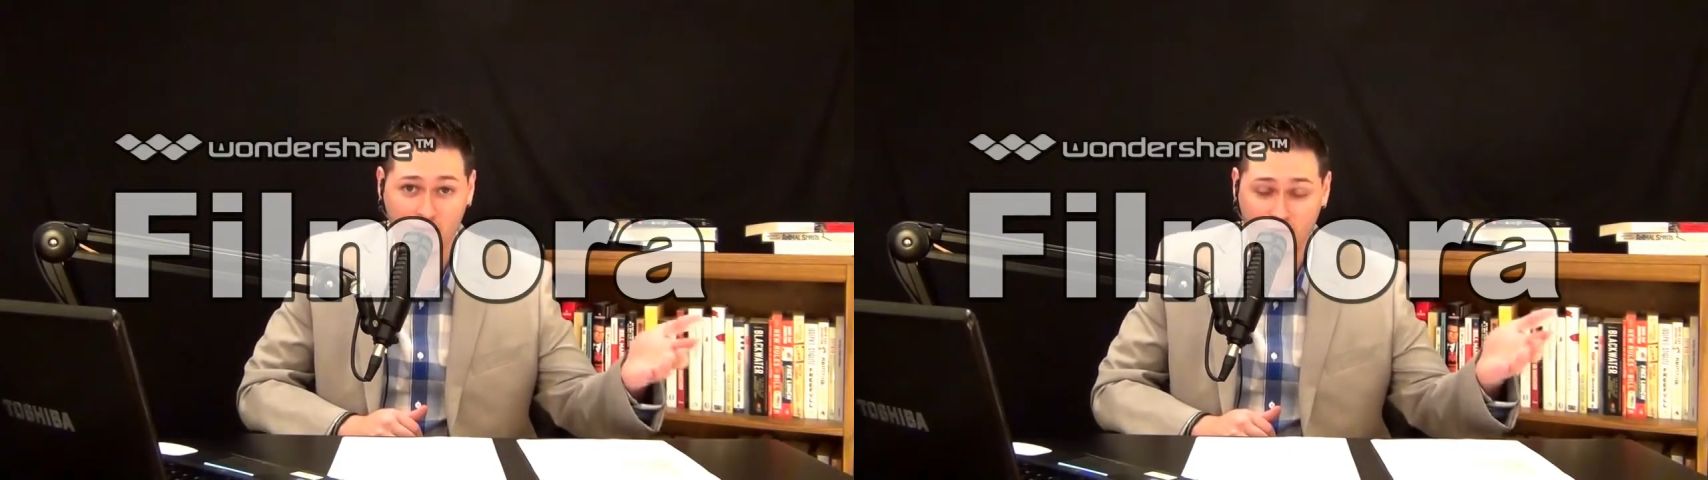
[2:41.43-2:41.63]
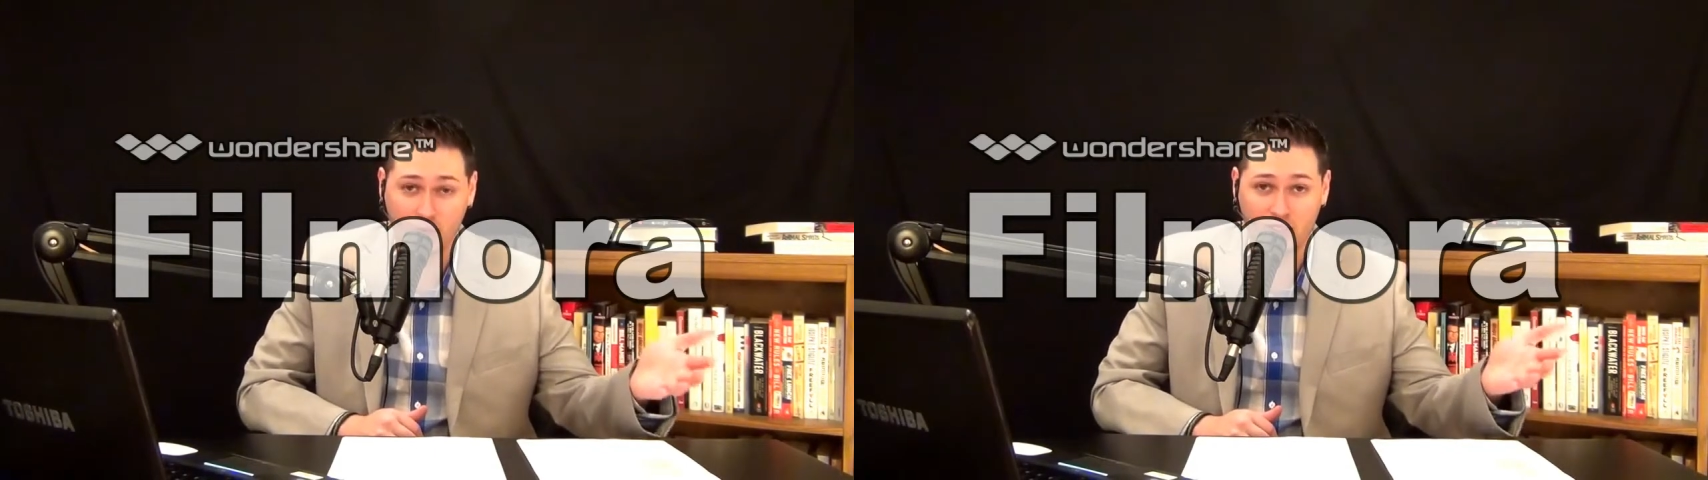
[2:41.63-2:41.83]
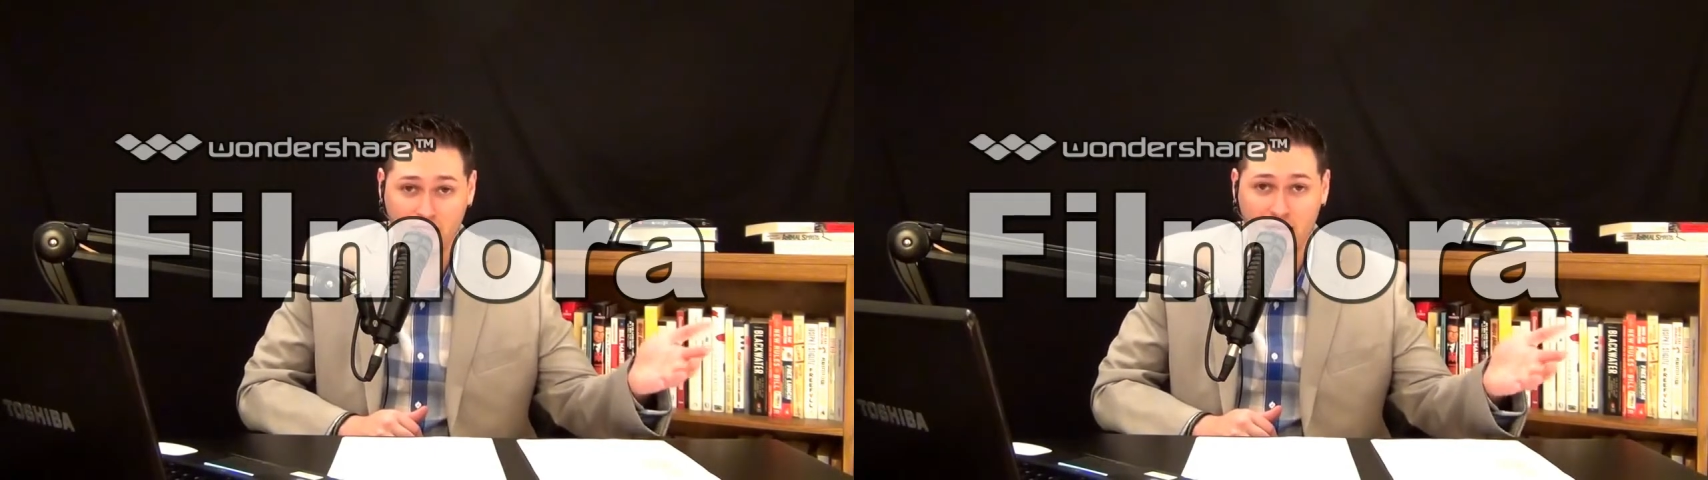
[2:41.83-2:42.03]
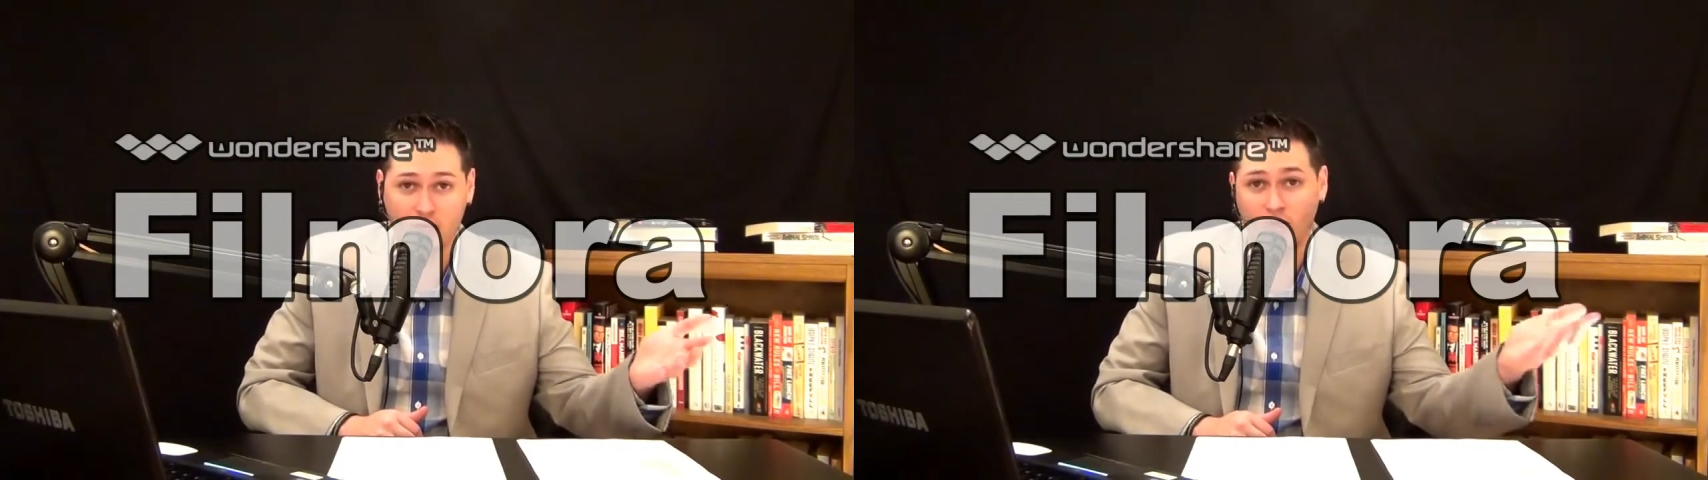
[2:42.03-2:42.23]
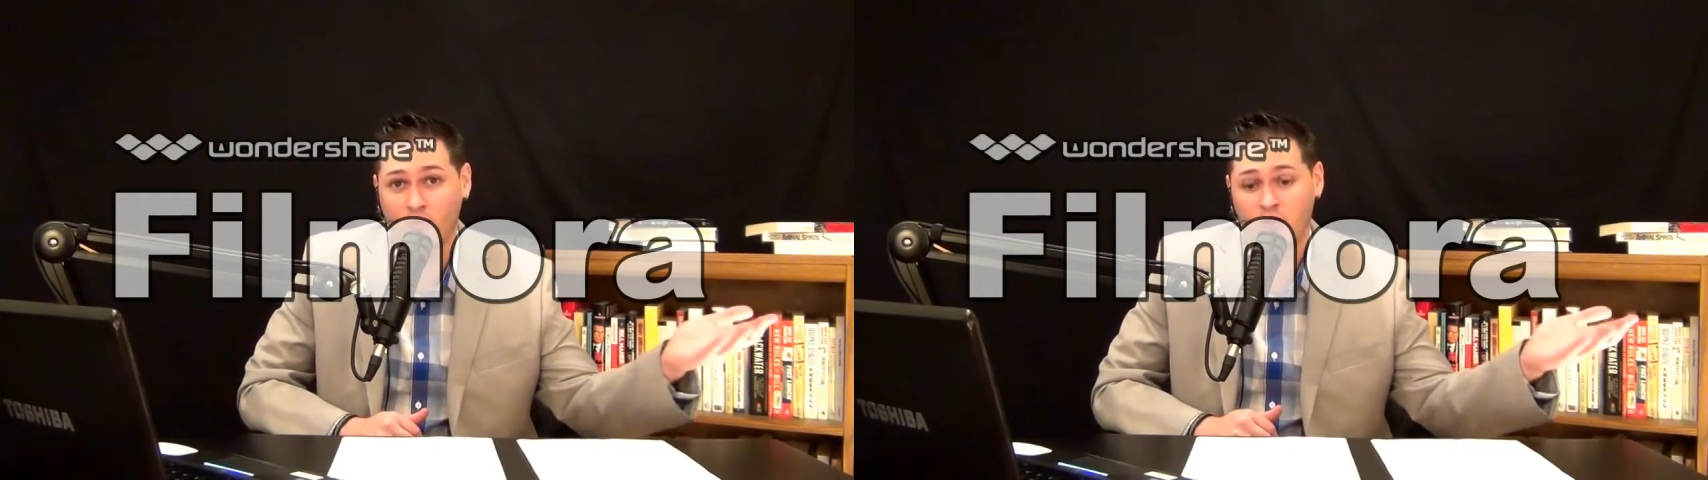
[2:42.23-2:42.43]
And what do we say?
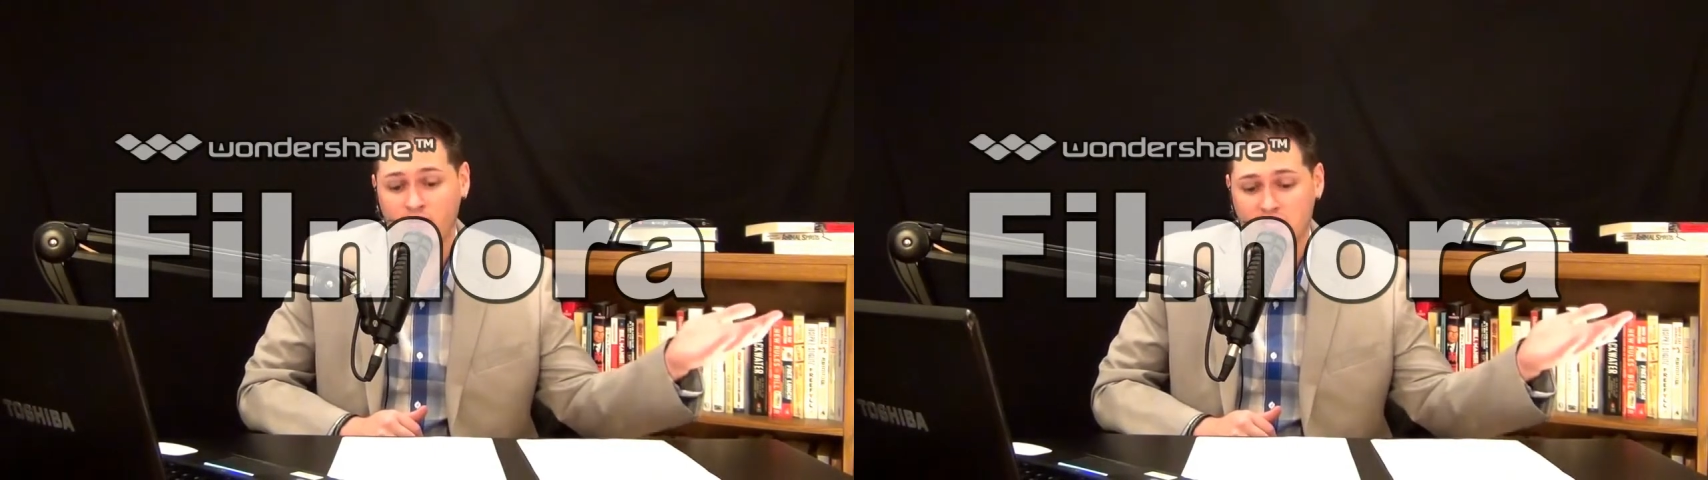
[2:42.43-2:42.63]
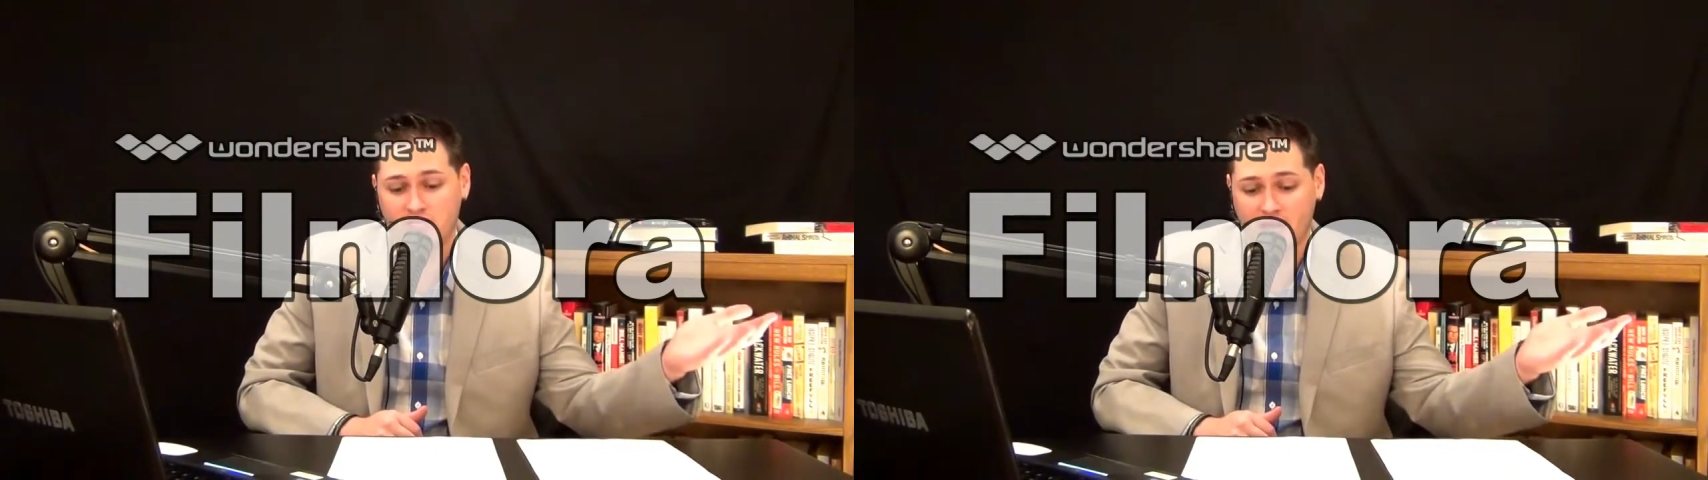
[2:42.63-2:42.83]
Well, where's the